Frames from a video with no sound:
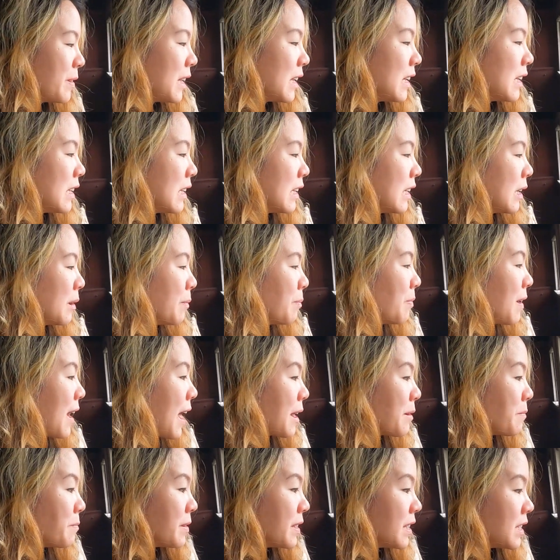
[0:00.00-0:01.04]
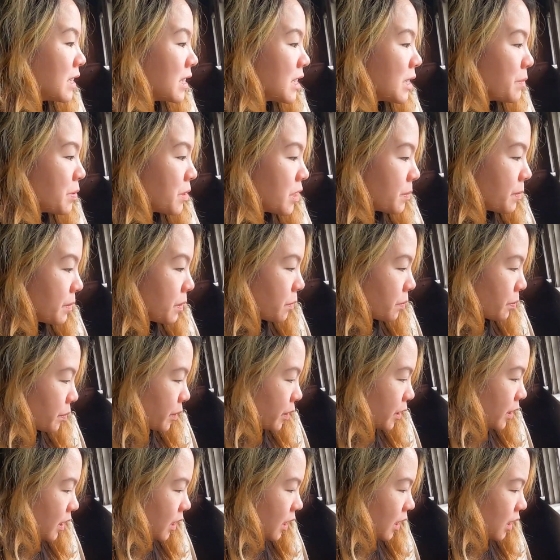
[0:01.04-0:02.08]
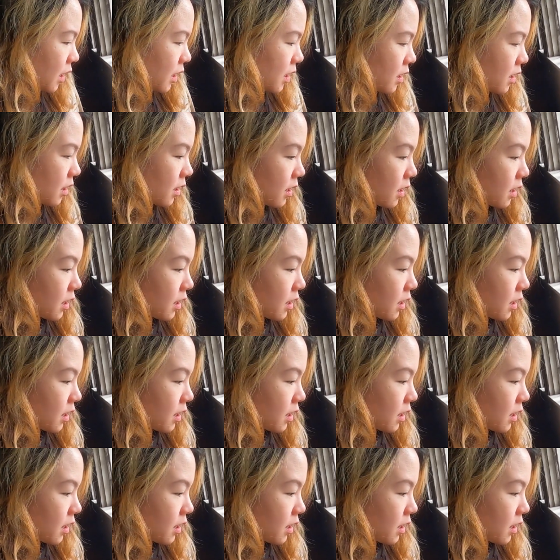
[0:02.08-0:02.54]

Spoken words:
B. Plan B seems to be working.